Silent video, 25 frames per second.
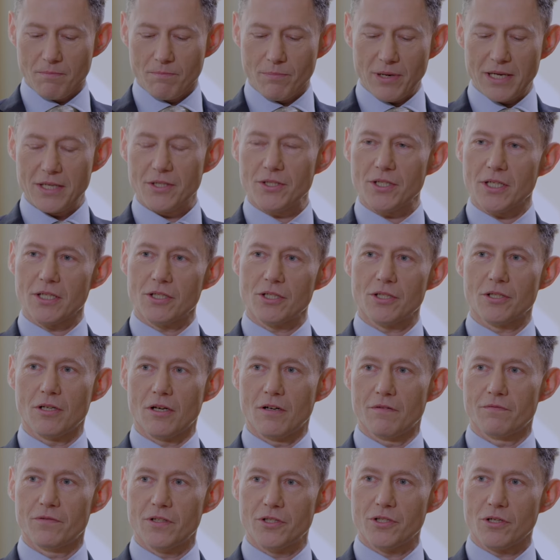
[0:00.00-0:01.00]
basic
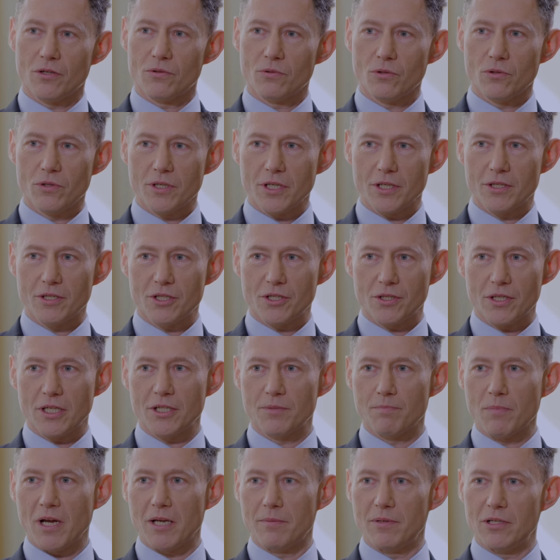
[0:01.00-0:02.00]
stuff, as our audience is
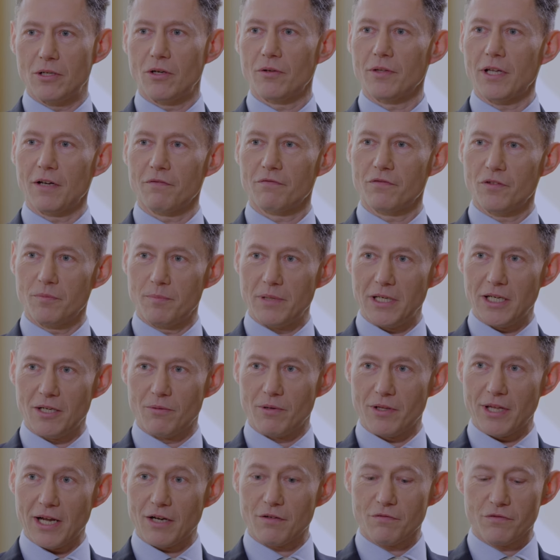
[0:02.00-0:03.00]
maybe not that familiar
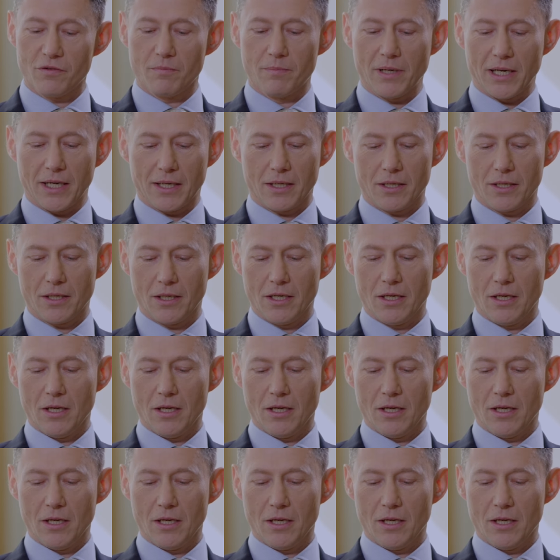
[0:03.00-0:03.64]
with Alpha Bank.